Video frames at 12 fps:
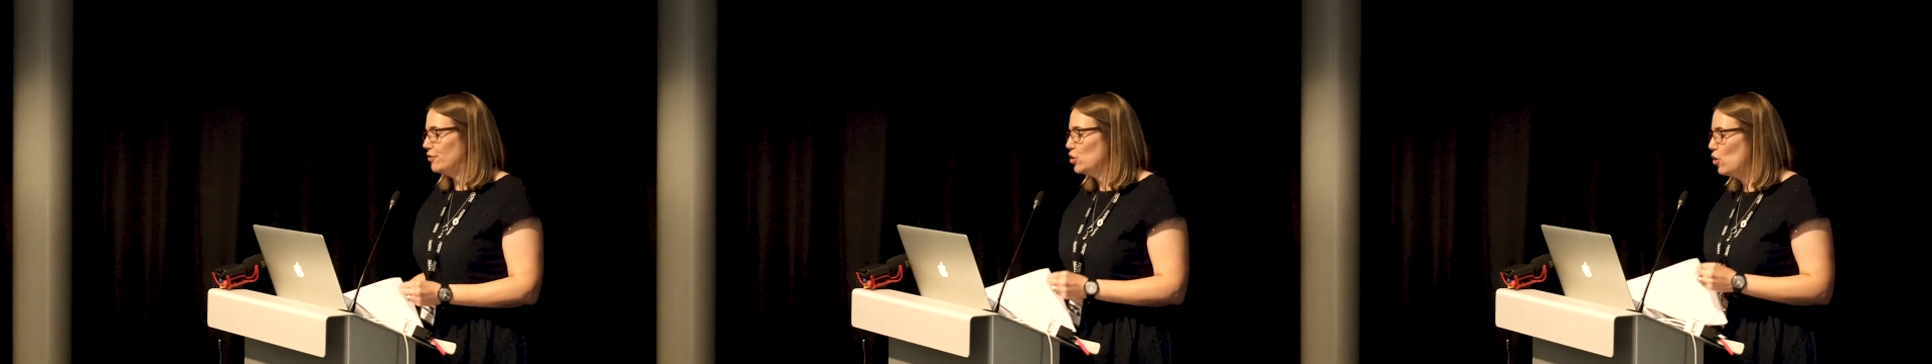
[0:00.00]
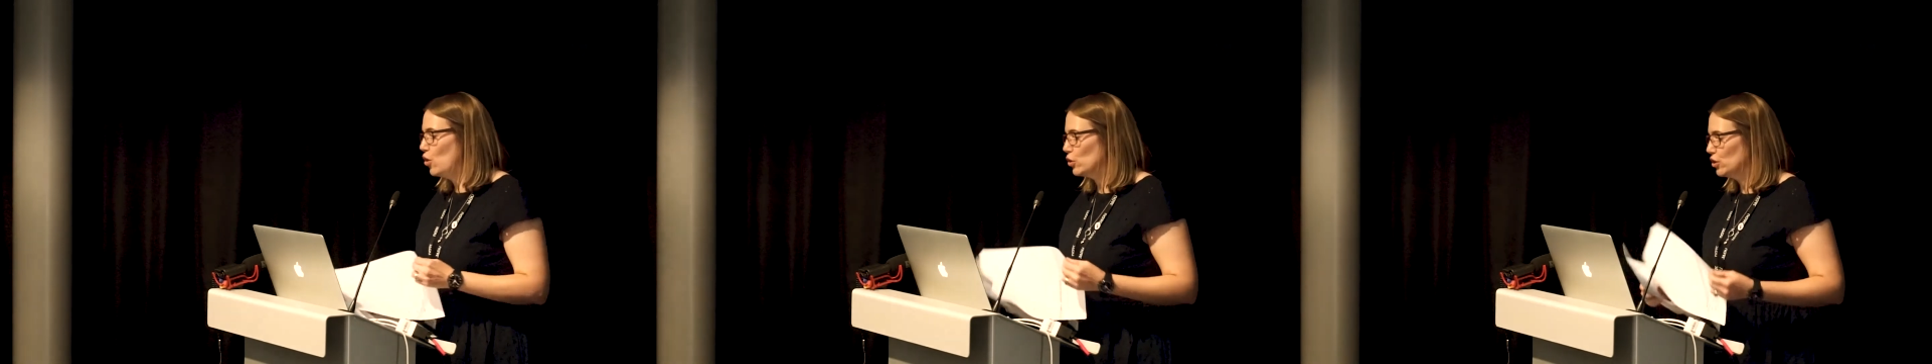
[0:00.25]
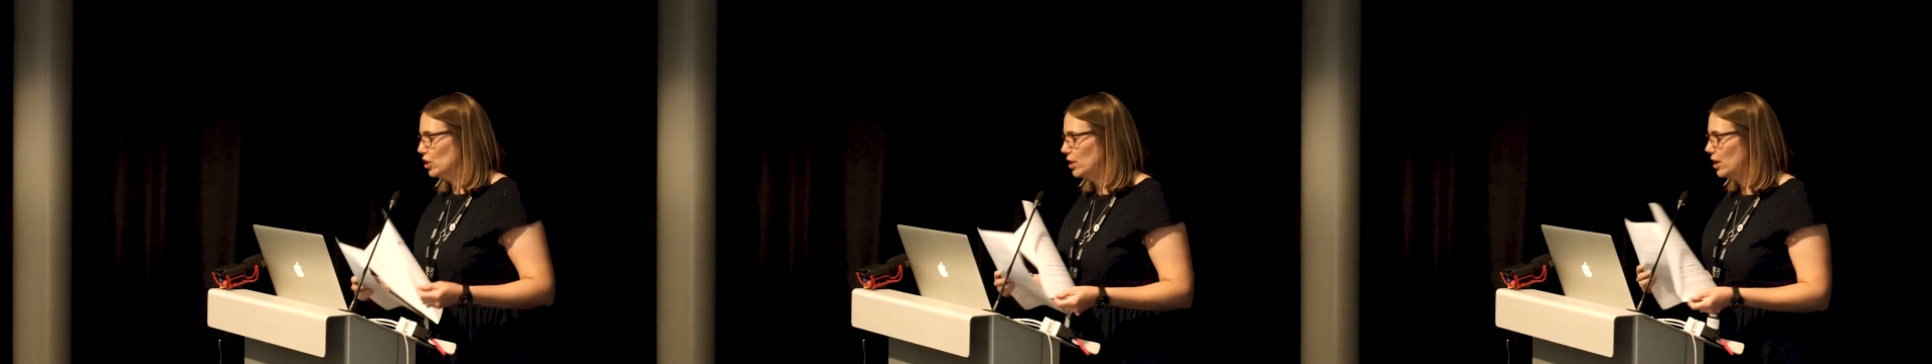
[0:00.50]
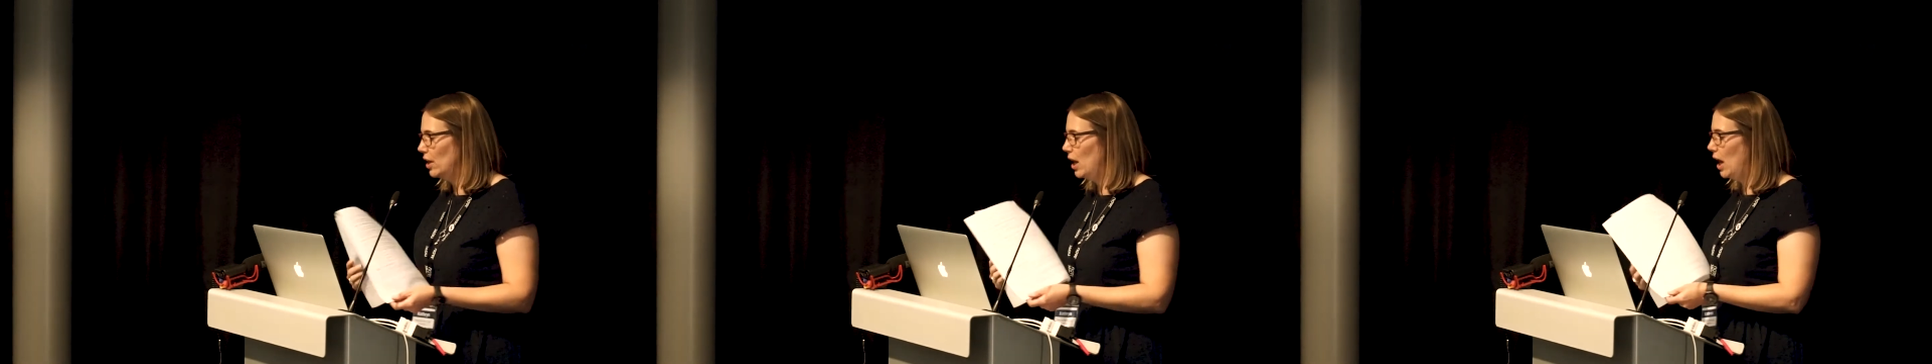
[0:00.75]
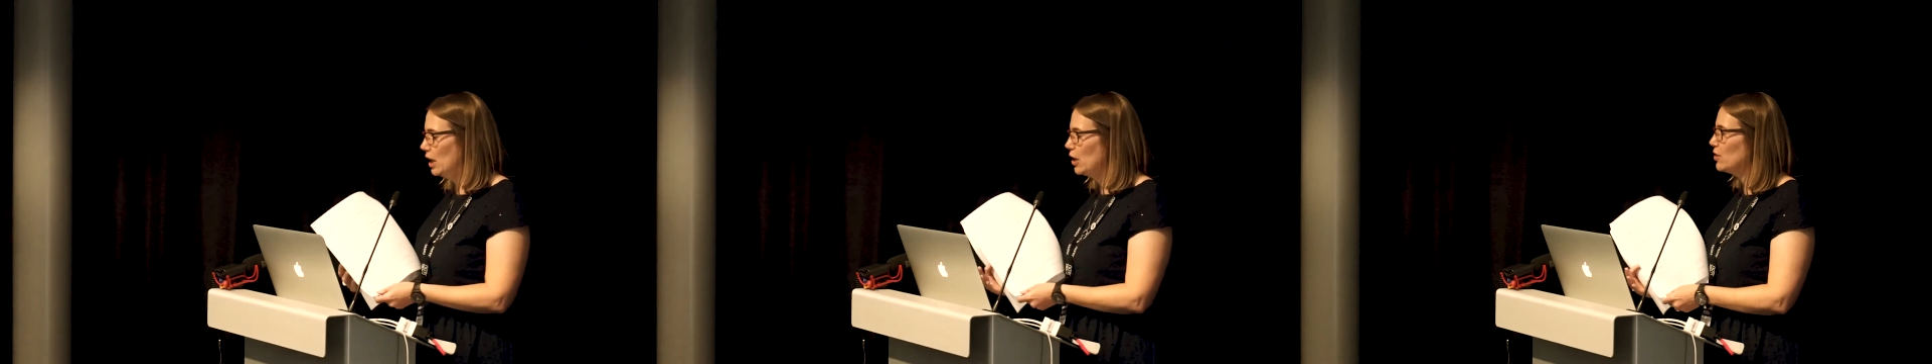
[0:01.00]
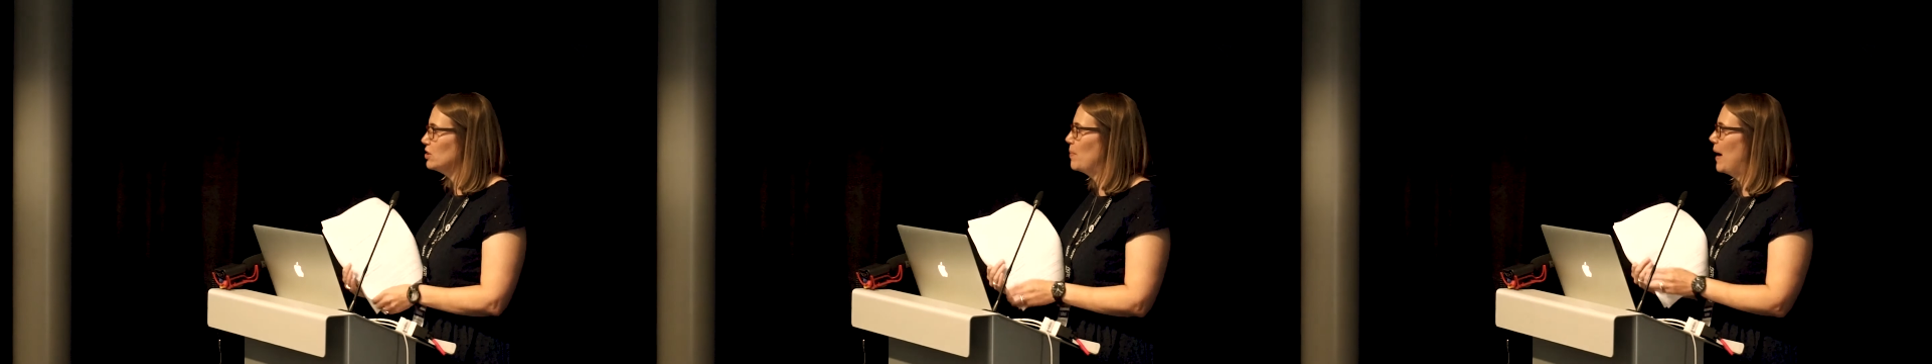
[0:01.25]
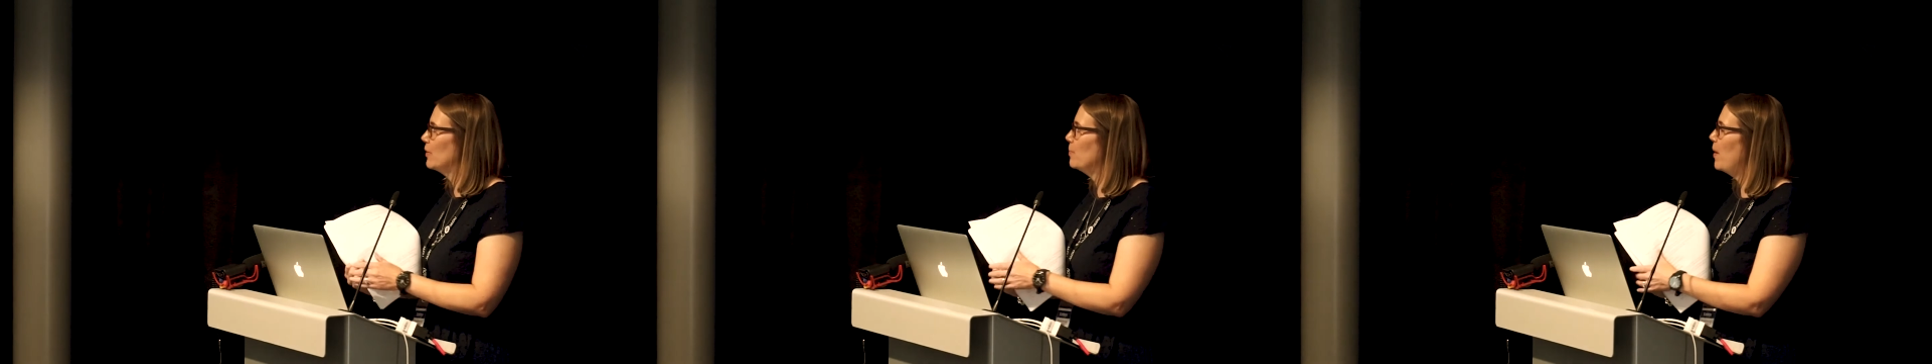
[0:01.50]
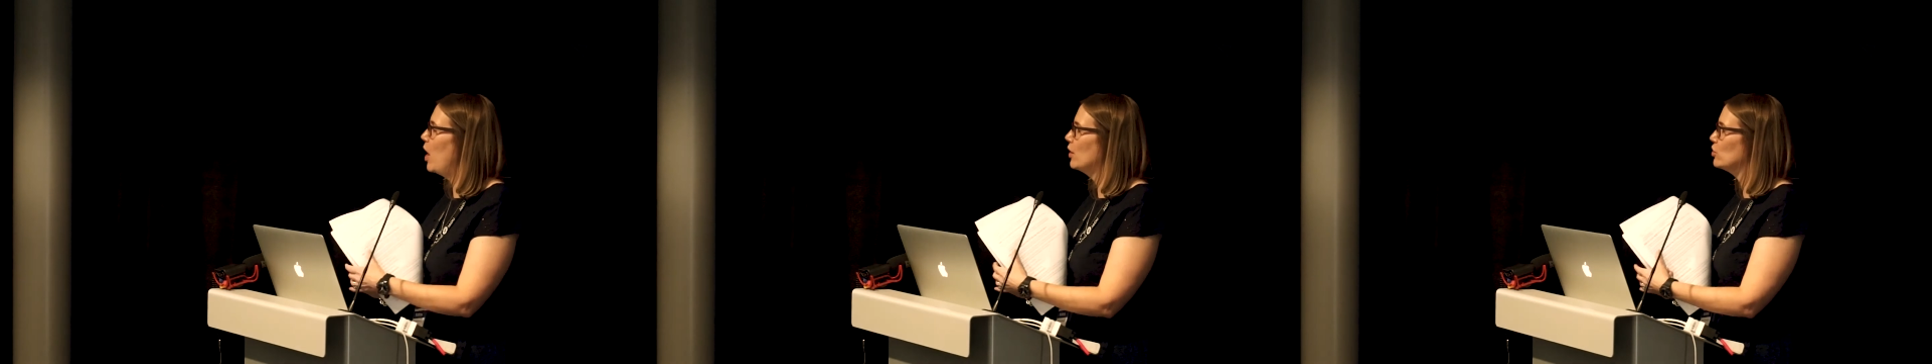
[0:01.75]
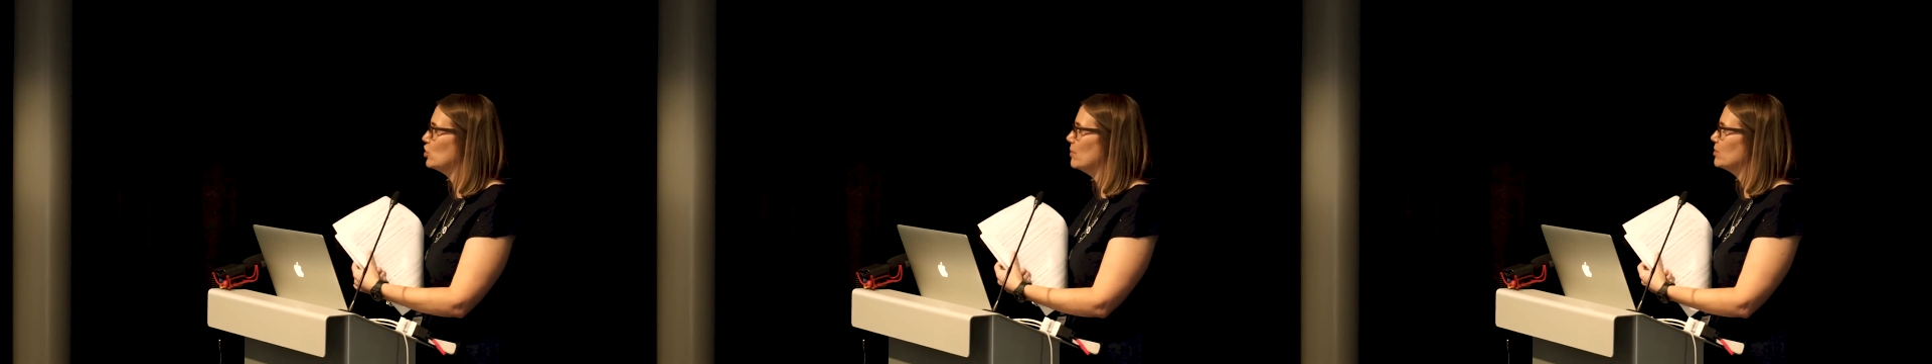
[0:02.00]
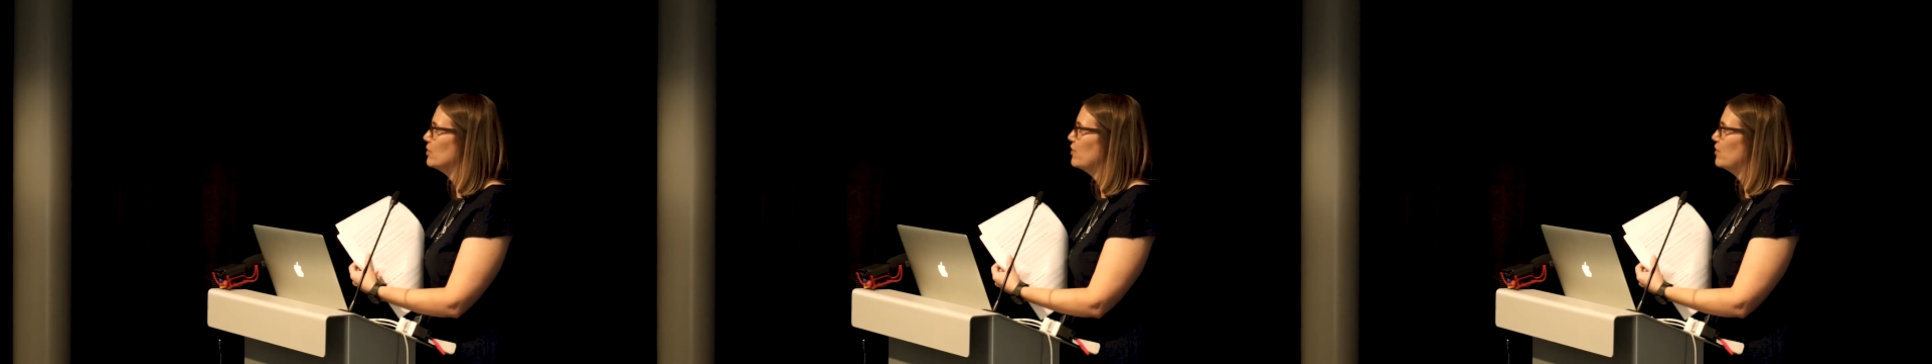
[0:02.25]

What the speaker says: I've talked a lot about the partnerships,